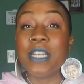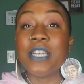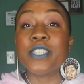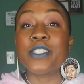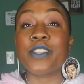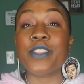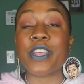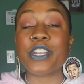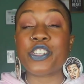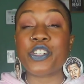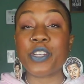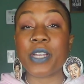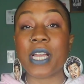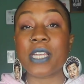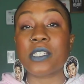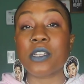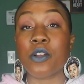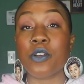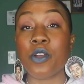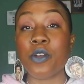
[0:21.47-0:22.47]
so that you
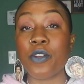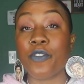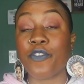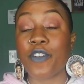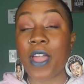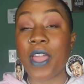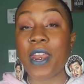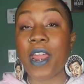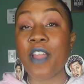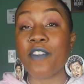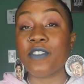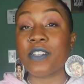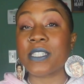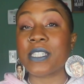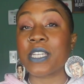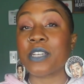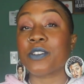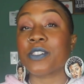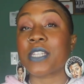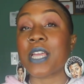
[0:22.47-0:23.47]
guys are notified every
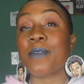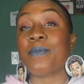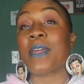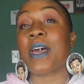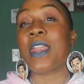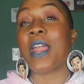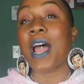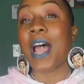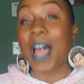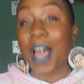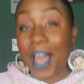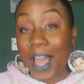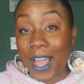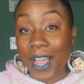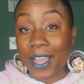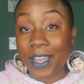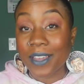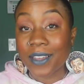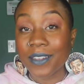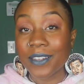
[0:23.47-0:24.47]
single time that
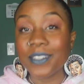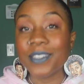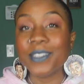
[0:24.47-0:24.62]
I